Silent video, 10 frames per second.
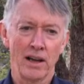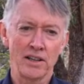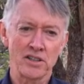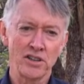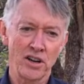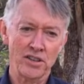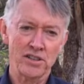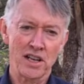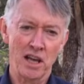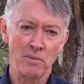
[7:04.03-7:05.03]
It's not the
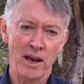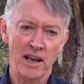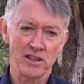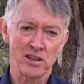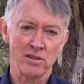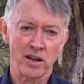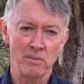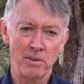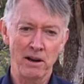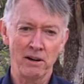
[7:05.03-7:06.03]
same as
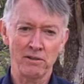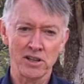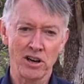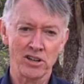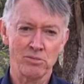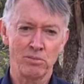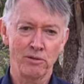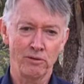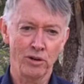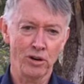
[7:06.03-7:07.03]
comparing results
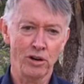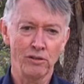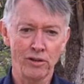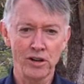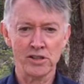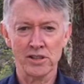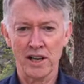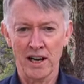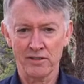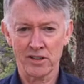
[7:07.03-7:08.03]
before versus
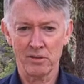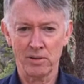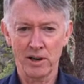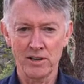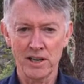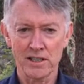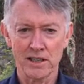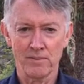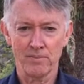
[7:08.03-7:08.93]
after the project.